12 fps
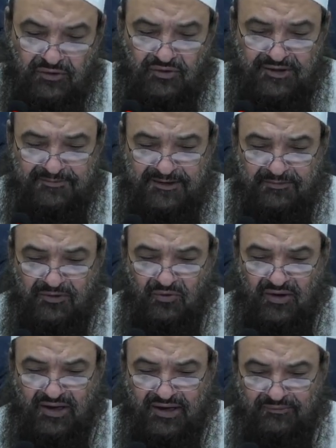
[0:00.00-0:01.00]
or the people
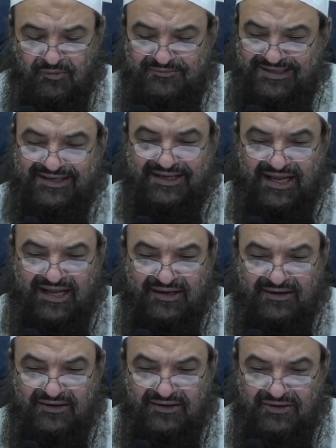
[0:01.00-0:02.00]
who are
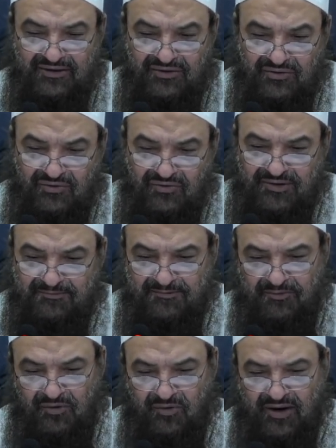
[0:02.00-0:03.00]
mubtadi'ah, or the
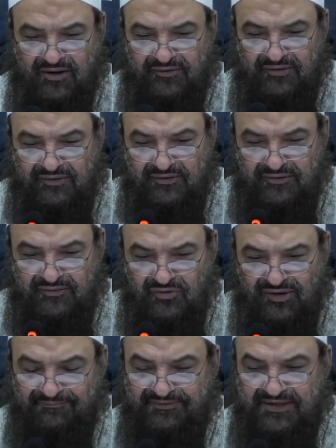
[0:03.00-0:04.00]
people who are
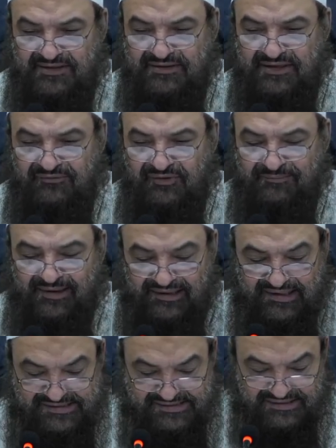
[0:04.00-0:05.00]
corrupted,
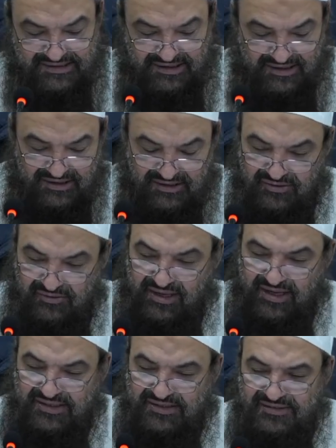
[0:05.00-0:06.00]
rebellious,
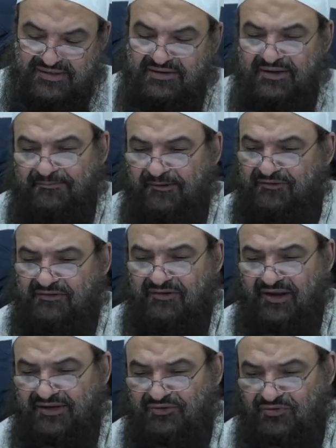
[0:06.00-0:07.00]
okay, then the Prophet of
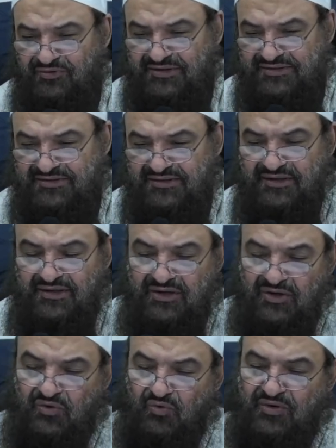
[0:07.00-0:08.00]
Allah, he told us,
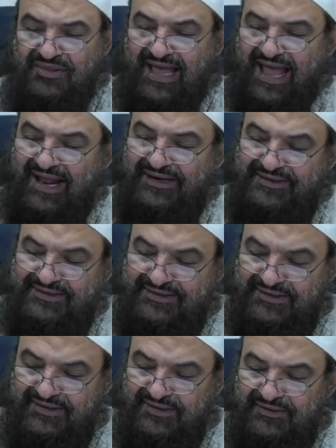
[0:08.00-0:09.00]
with the hand,
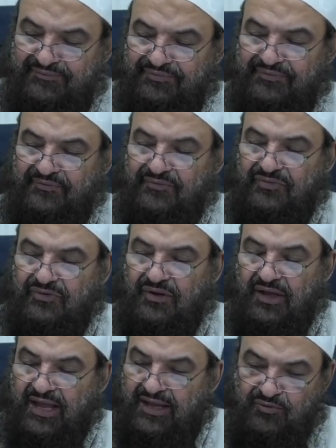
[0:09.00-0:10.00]

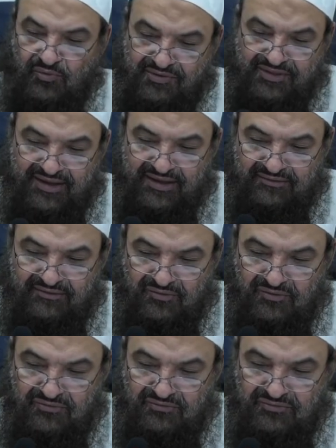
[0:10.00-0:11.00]
and with the
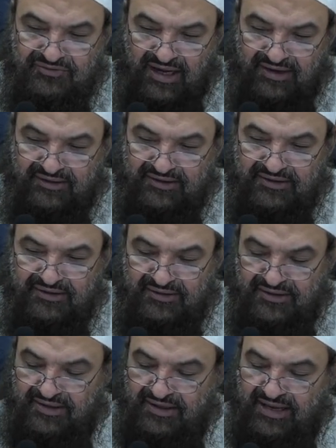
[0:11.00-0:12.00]
tongue
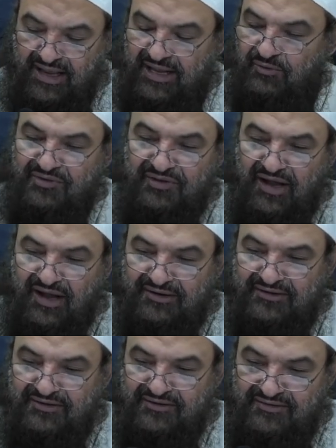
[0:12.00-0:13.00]
and with the
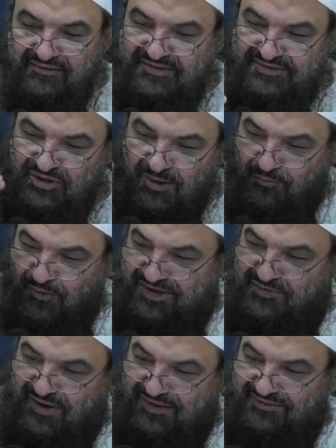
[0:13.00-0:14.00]
heart. Top one
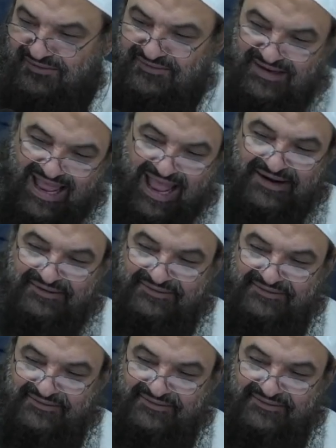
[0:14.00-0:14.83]
is what? Hand.